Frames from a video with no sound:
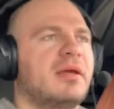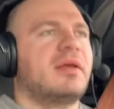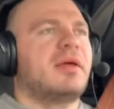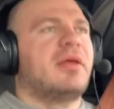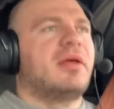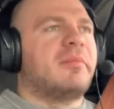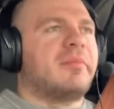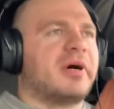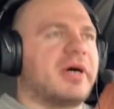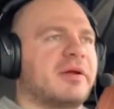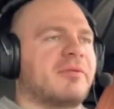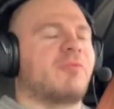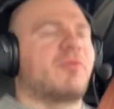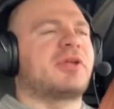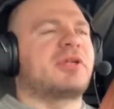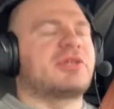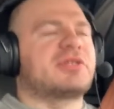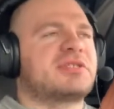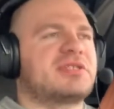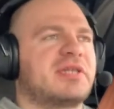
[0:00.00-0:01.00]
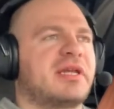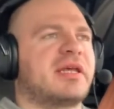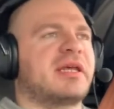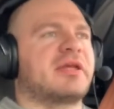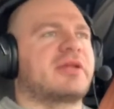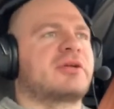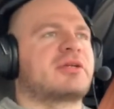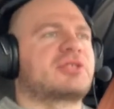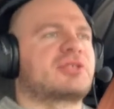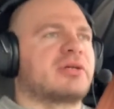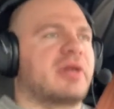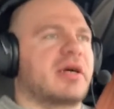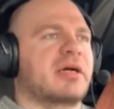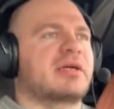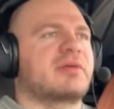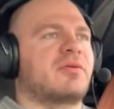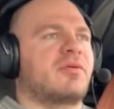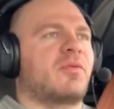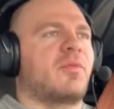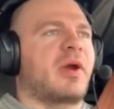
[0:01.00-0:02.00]
But when you're sitting in your
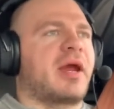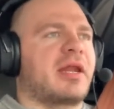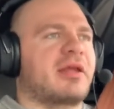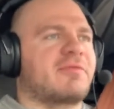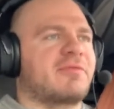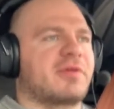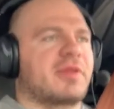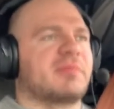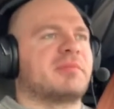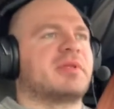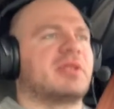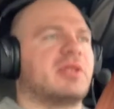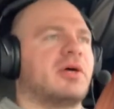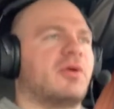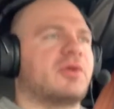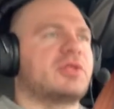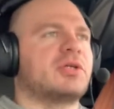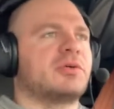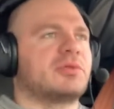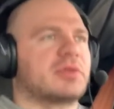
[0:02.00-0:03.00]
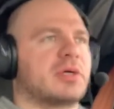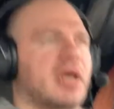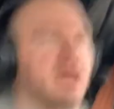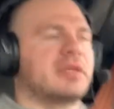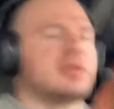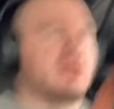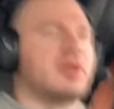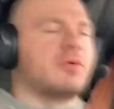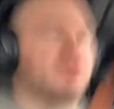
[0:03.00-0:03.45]
truck waiting for them to load you or unload